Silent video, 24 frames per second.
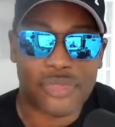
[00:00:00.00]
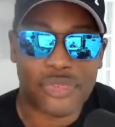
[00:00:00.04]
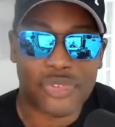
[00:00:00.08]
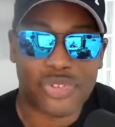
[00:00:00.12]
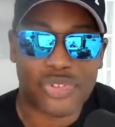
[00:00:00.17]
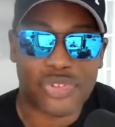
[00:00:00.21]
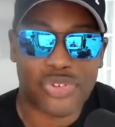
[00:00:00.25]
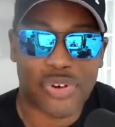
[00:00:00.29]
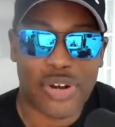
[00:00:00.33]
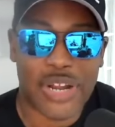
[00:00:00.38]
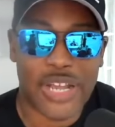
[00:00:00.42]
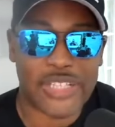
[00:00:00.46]

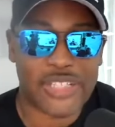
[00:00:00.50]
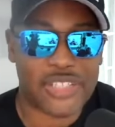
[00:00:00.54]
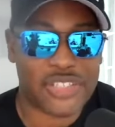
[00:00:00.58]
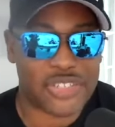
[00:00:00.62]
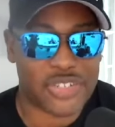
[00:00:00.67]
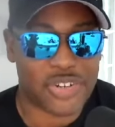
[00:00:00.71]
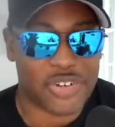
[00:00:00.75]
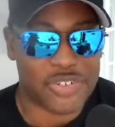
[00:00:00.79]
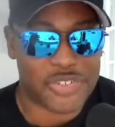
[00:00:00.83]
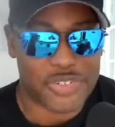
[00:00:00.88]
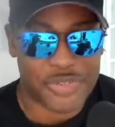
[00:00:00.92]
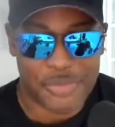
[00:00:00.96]
trying to
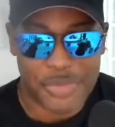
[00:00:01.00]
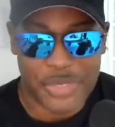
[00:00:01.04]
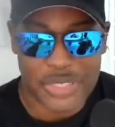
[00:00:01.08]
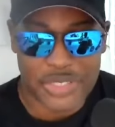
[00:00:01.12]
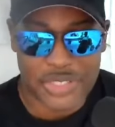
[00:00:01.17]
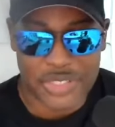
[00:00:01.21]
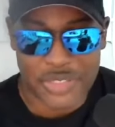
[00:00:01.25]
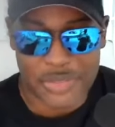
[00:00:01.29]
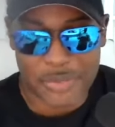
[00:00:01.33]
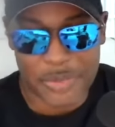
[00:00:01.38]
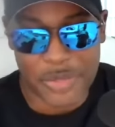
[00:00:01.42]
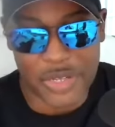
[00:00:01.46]
start your
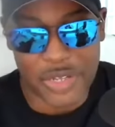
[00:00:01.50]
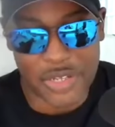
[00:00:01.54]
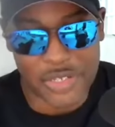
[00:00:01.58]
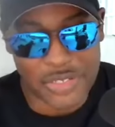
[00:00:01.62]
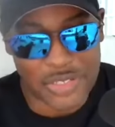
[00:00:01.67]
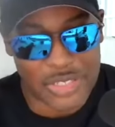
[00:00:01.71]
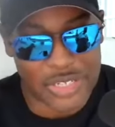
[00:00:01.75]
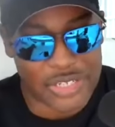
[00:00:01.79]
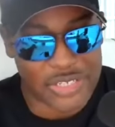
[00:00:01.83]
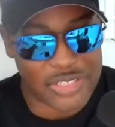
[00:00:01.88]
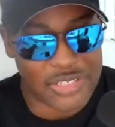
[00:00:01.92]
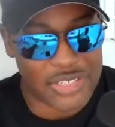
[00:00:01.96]
business. Because
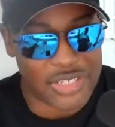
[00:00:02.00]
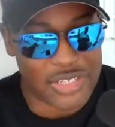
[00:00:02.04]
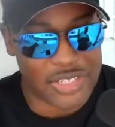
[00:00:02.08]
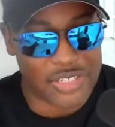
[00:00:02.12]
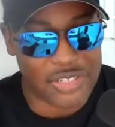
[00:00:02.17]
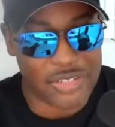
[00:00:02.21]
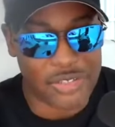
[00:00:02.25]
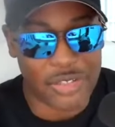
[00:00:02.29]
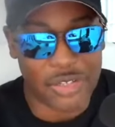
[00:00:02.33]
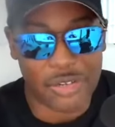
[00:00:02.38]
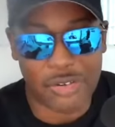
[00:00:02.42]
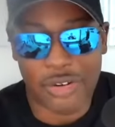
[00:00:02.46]
like I said,
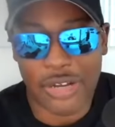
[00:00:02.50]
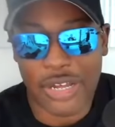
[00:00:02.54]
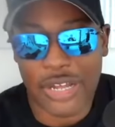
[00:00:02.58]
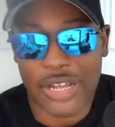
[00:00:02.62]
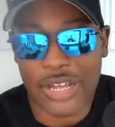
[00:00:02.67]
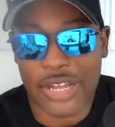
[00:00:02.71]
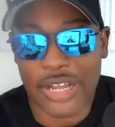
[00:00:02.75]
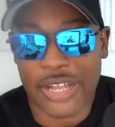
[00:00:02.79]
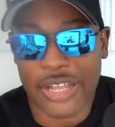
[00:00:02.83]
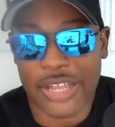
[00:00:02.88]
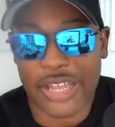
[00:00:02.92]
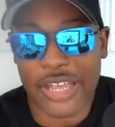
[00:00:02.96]
you know,
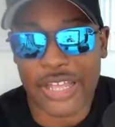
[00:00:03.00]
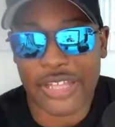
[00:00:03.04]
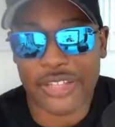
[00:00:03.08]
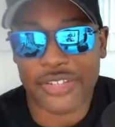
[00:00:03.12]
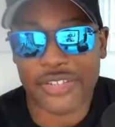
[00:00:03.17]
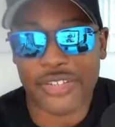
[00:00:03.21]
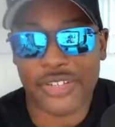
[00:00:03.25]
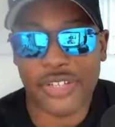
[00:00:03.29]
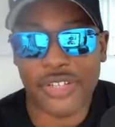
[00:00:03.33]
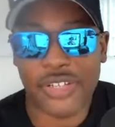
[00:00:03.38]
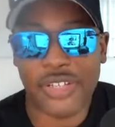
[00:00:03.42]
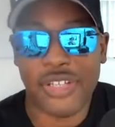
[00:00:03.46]
I
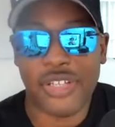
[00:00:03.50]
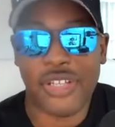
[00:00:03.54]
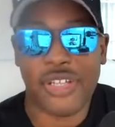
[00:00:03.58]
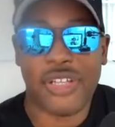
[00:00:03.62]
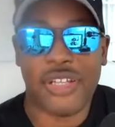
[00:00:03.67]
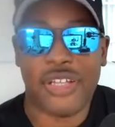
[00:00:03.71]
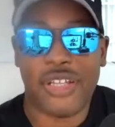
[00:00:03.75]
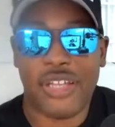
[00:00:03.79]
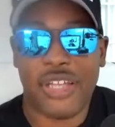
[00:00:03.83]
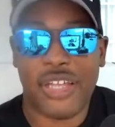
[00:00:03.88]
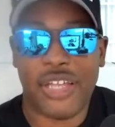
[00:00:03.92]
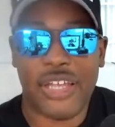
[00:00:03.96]
got
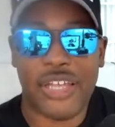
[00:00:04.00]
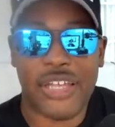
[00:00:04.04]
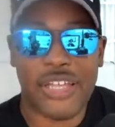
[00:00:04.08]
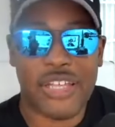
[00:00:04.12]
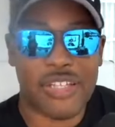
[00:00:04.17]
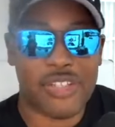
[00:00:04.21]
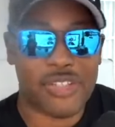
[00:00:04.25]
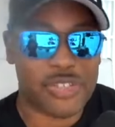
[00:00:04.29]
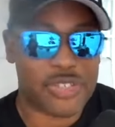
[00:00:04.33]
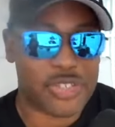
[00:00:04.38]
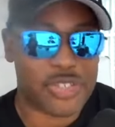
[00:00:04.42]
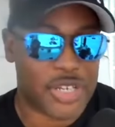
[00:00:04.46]

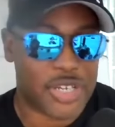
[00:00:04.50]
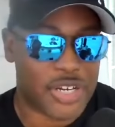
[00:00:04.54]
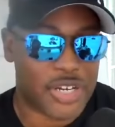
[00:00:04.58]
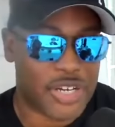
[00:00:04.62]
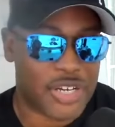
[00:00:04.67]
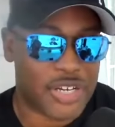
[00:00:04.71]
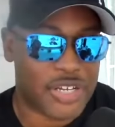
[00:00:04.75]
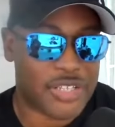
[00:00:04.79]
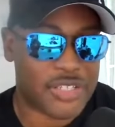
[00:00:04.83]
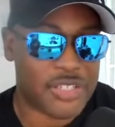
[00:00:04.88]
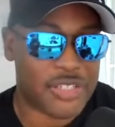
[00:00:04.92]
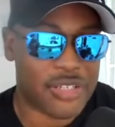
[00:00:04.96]
a
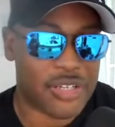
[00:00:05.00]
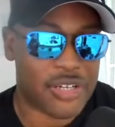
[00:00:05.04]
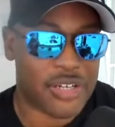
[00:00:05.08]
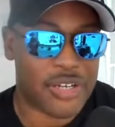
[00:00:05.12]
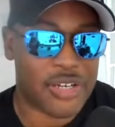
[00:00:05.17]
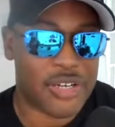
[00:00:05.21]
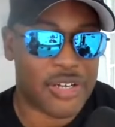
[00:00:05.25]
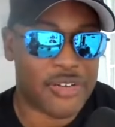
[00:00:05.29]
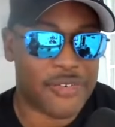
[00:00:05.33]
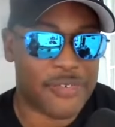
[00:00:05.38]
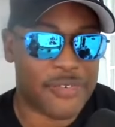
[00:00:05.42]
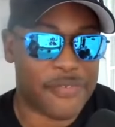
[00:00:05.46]
ton
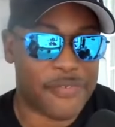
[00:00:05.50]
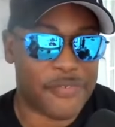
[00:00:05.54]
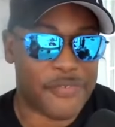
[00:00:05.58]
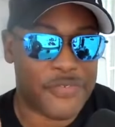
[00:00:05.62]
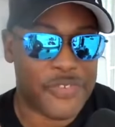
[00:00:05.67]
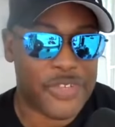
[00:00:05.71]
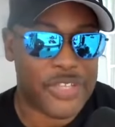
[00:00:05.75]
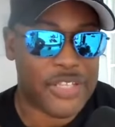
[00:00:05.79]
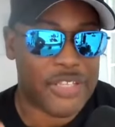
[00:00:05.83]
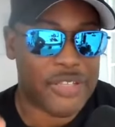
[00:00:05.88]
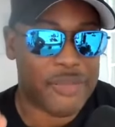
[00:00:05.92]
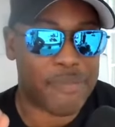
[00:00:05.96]
of
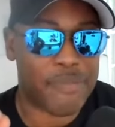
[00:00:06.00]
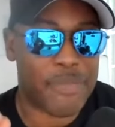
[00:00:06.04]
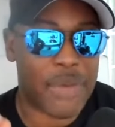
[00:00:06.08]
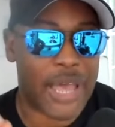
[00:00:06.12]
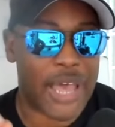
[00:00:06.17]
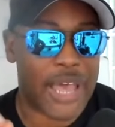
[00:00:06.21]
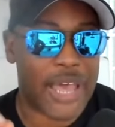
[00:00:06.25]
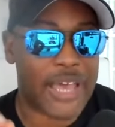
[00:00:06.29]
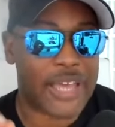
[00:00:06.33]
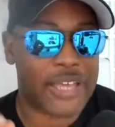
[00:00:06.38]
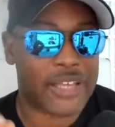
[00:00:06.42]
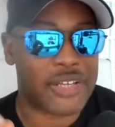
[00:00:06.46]

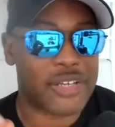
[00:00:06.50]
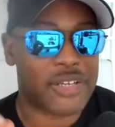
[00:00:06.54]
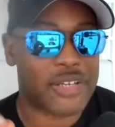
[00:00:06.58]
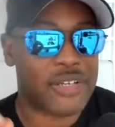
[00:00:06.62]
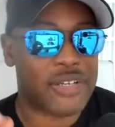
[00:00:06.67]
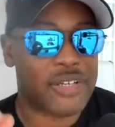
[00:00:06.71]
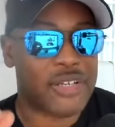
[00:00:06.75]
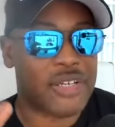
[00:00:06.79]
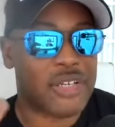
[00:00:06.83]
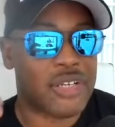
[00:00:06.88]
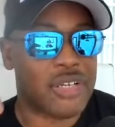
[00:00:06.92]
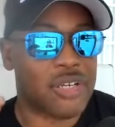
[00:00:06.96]
feedback
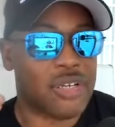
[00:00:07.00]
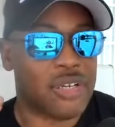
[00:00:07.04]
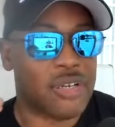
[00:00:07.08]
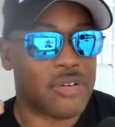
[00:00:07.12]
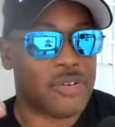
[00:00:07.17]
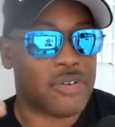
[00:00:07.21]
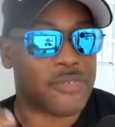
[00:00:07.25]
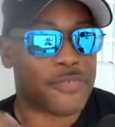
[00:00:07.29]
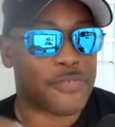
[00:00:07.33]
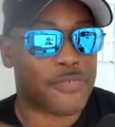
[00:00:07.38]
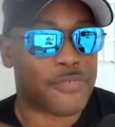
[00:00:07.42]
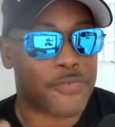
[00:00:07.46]

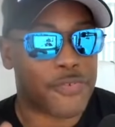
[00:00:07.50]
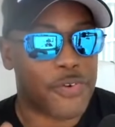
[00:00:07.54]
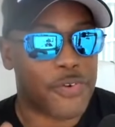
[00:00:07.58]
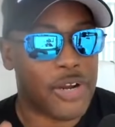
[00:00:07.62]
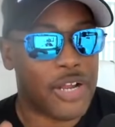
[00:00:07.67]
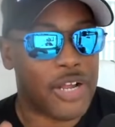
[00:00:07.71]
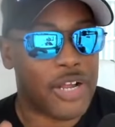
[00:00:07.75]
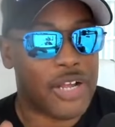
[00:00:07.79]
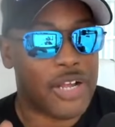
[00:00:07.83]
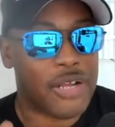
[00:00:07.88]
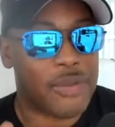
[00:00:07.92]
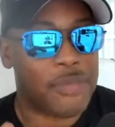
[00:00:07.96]

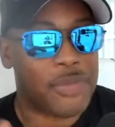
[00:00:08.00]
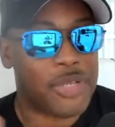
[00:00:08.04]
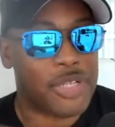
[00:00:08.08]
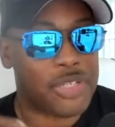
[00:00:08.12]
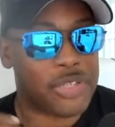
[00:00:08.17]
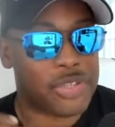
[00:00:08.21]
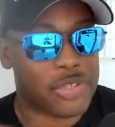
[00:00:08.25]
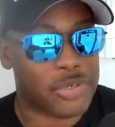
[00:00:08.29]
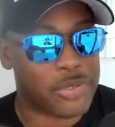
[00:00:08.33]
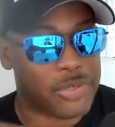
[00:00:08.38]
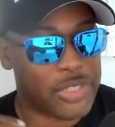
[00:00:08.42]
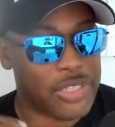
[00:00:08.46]
from
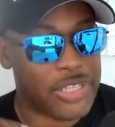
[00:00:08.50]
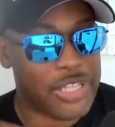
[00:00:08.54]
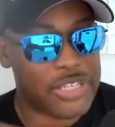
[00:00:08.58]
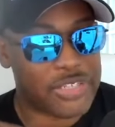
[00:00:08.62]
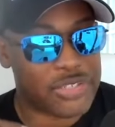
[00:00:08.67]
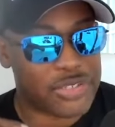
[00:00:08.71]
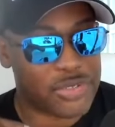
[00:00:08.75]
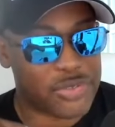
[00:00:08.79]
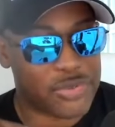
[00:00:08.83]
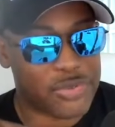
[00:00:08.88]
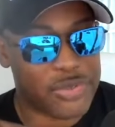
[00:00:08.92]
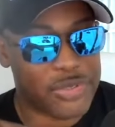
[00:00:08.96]
30 days
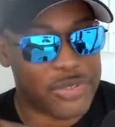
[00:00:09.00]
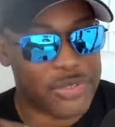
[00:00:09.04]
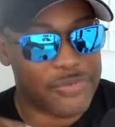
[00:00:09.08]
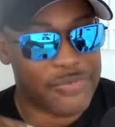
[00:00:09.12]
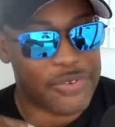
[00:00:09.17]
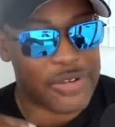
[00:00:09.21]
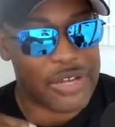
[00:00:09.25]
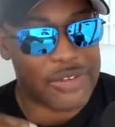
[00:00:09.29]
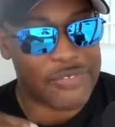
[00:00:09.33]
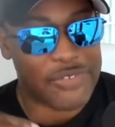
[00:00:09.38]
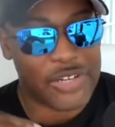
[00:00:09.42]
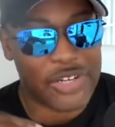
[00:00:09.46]
to
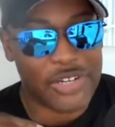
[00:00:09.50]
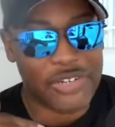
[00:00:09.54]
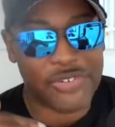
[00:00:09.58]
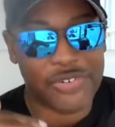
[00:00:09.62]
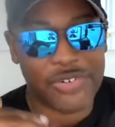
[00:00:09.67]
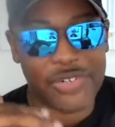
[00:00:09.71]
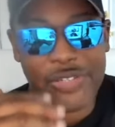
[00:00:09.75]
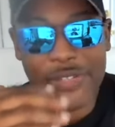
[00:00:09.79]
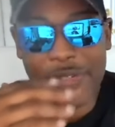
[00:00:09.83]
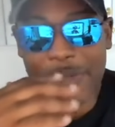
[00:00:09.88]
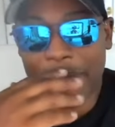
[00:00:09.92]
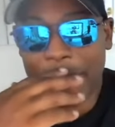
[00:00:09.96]

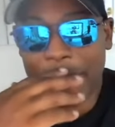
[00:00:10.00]
2500.